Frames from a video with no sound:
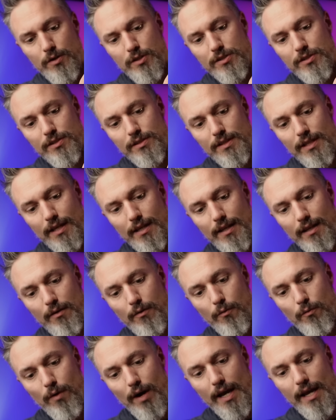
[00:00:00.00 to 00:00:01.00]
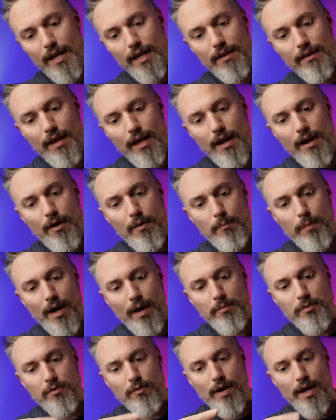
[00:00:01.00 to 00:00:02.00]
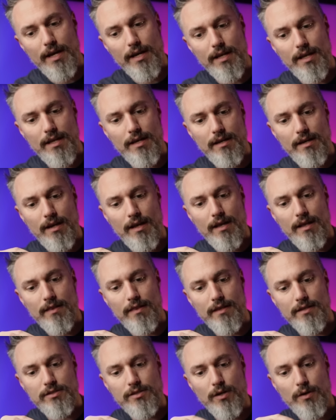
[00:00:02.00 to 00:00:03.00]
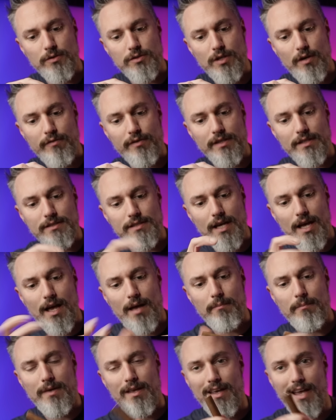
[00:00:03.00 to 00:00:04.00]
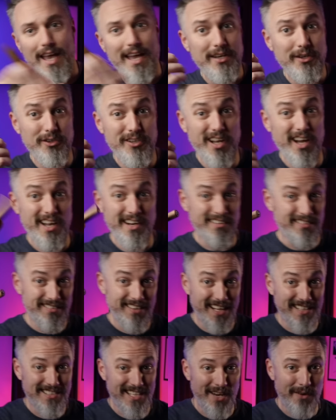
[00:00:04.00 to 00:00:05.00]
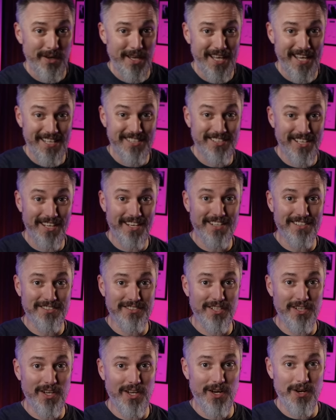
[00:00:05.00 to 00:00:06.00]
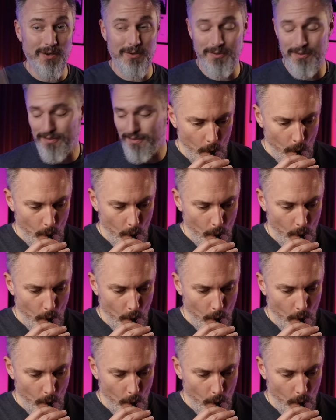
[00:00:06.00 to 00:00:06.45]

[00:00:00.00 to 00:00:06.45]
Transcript: You just stick it right in there, it pops right in, this goes over the top and you're done. That's how easy it is to load.